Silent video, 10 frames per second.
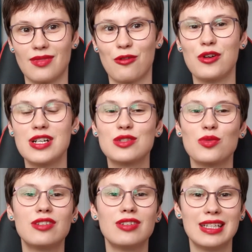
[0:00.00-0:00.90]
First,
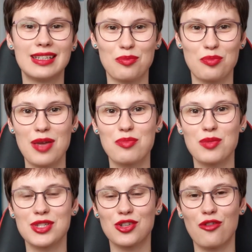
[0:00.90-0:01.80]
when reading the paper,
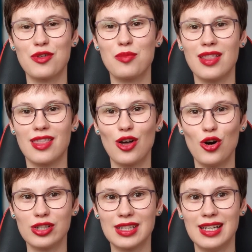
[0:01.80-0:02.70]
Miss Coffee Bean
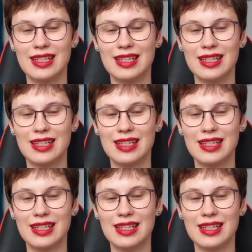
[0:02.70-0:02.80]
thought